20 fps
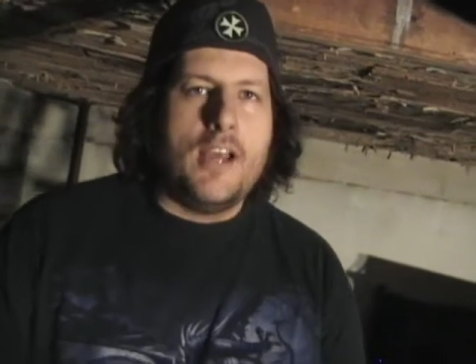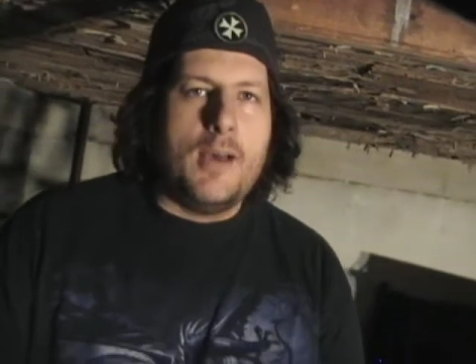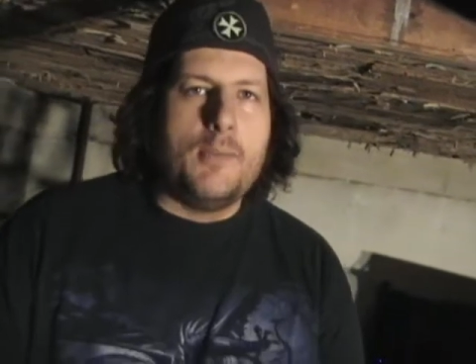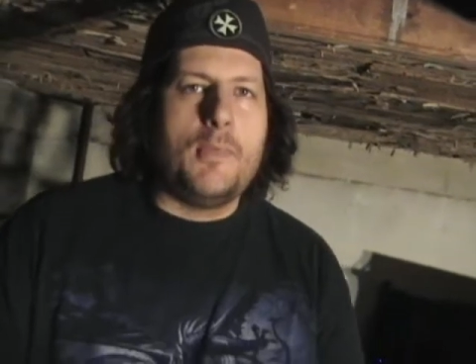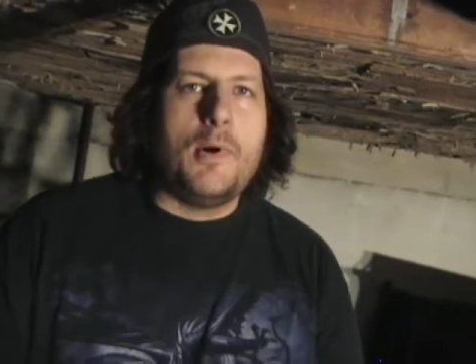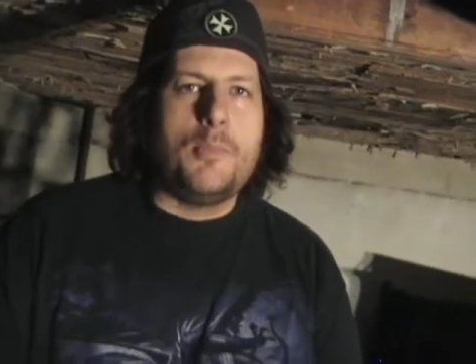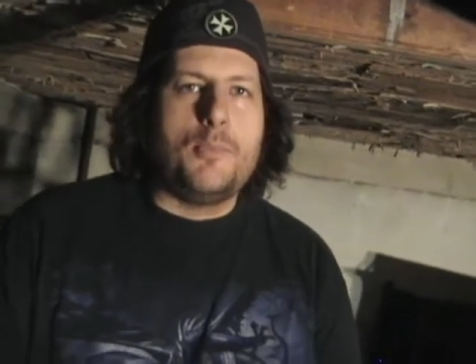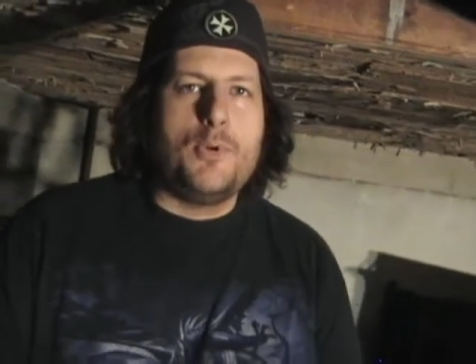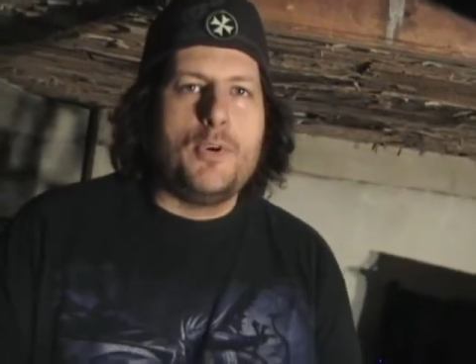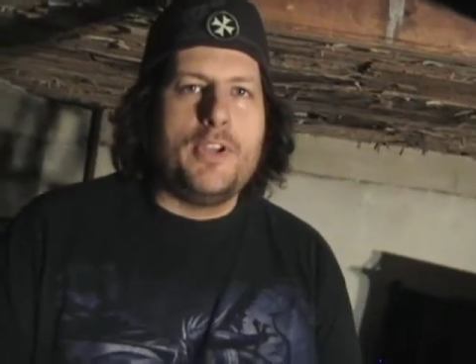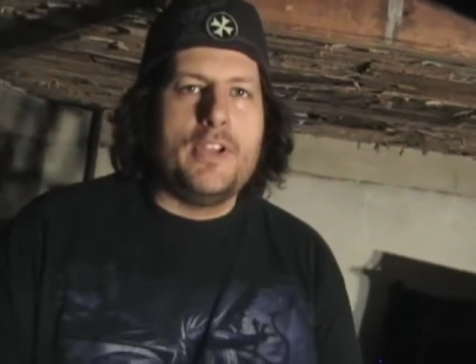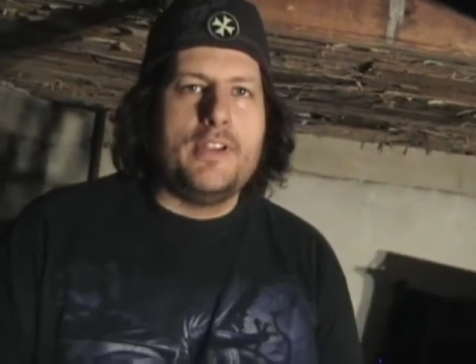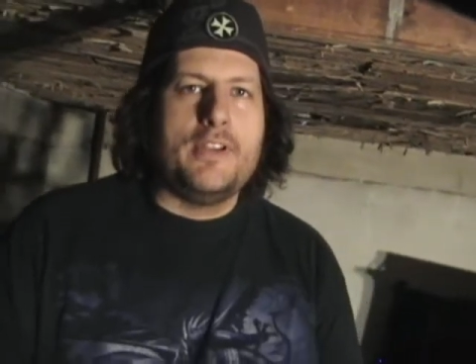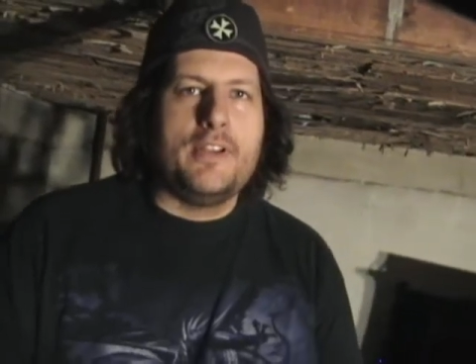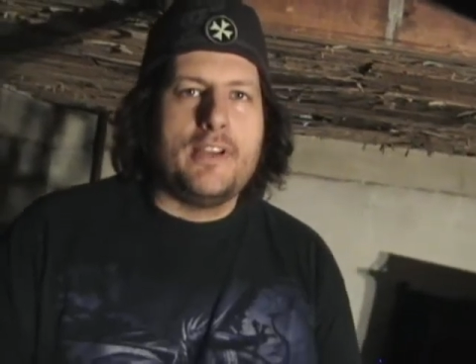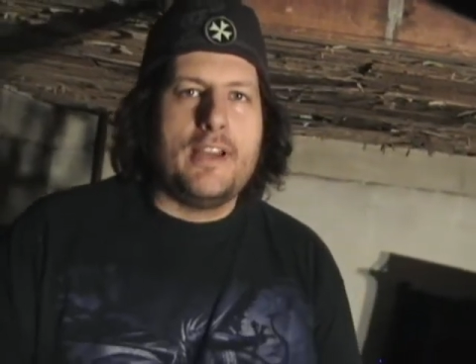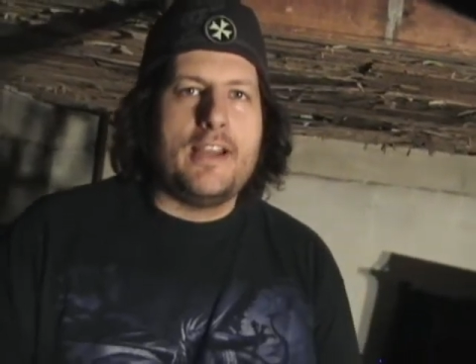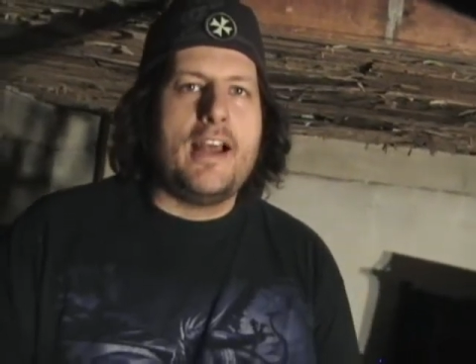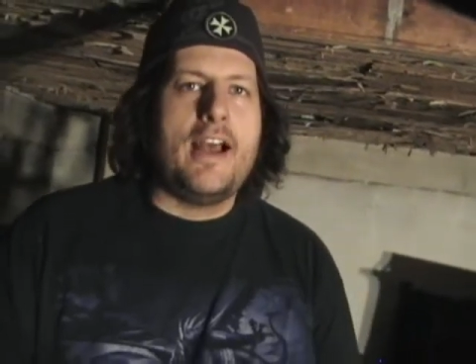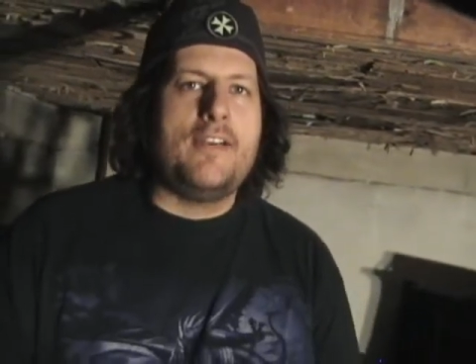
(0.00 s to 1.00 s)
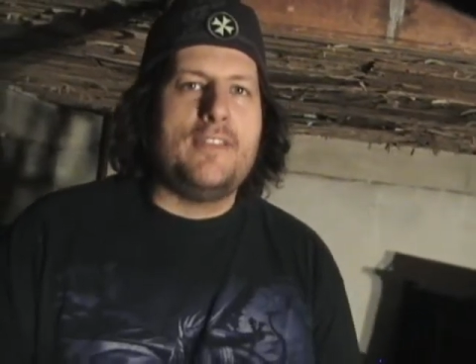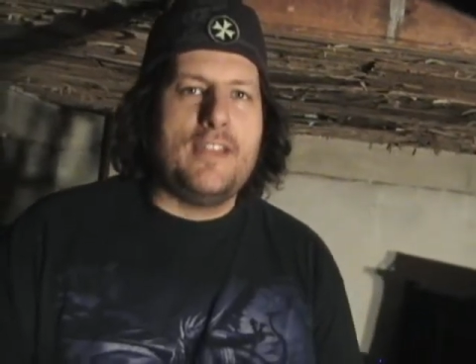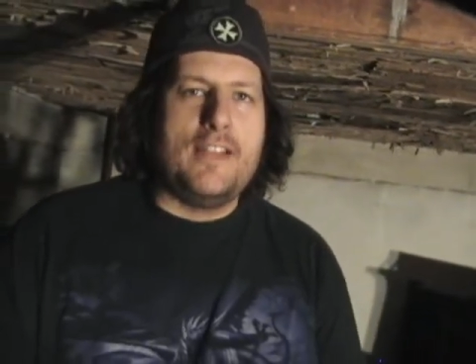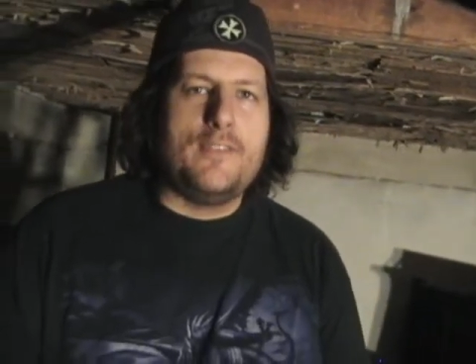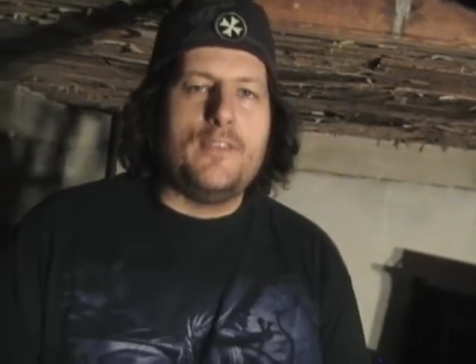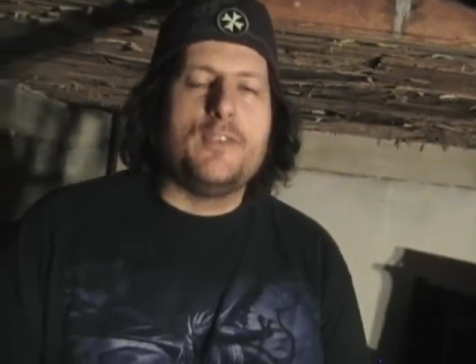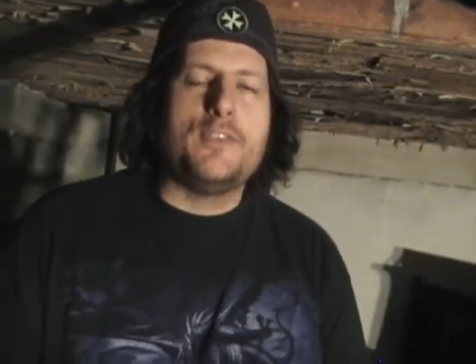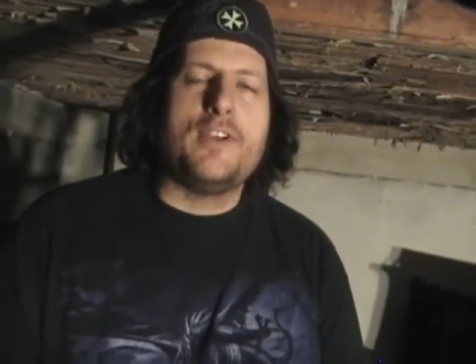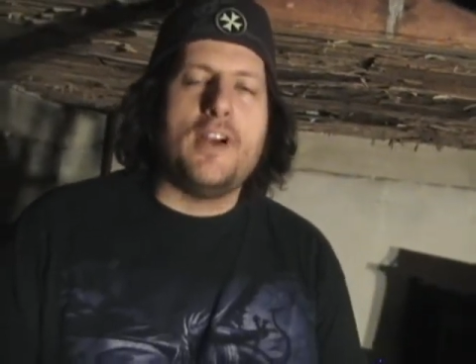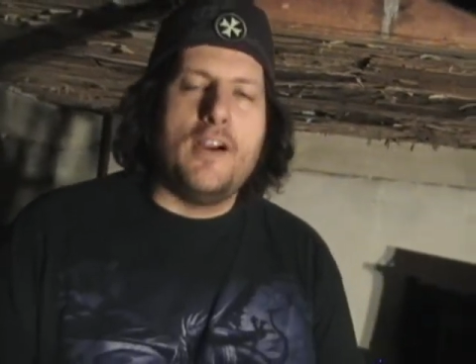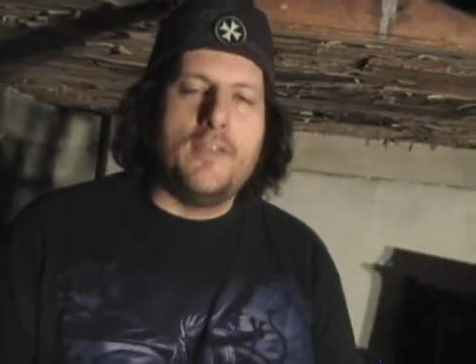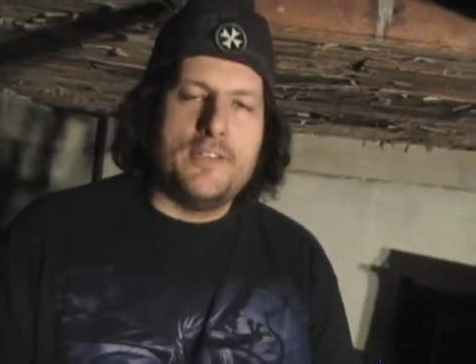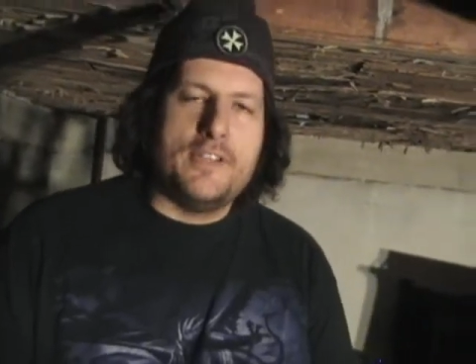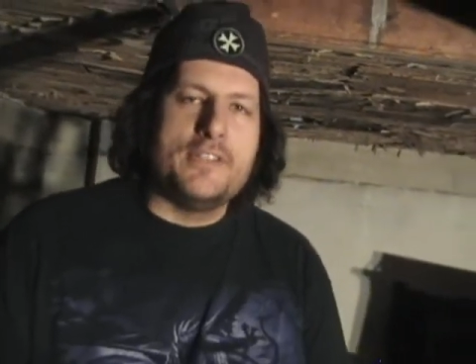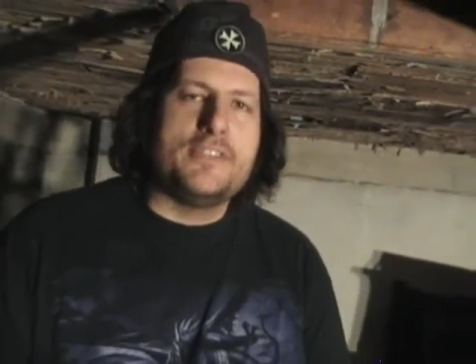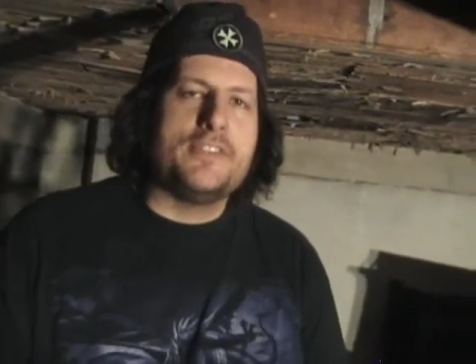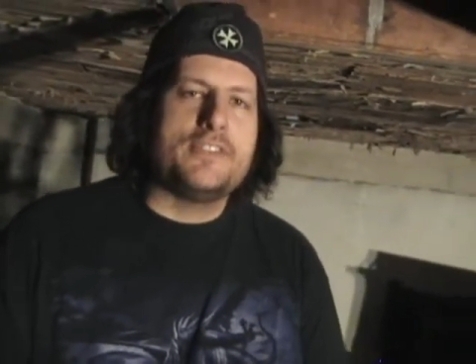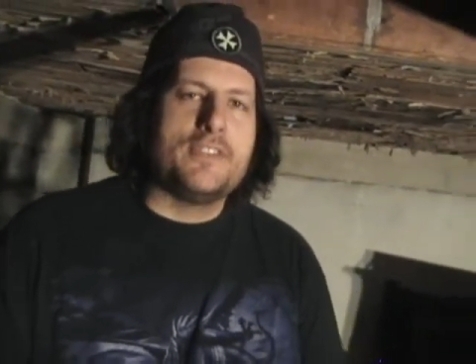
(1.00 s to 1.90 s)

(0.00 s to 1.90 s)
I'm, I'm pretty got a high level of confidence